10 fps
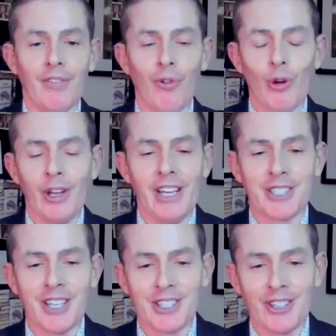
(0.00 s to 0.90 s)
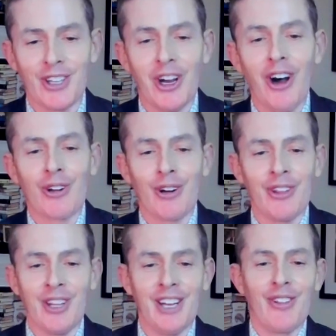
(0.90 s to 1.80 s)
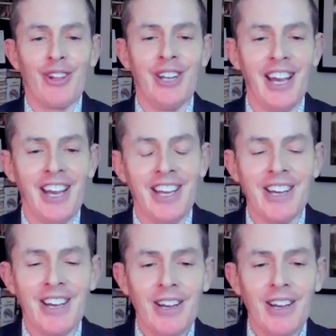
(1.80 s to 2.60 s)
48 cents on the dollar at the end of the day.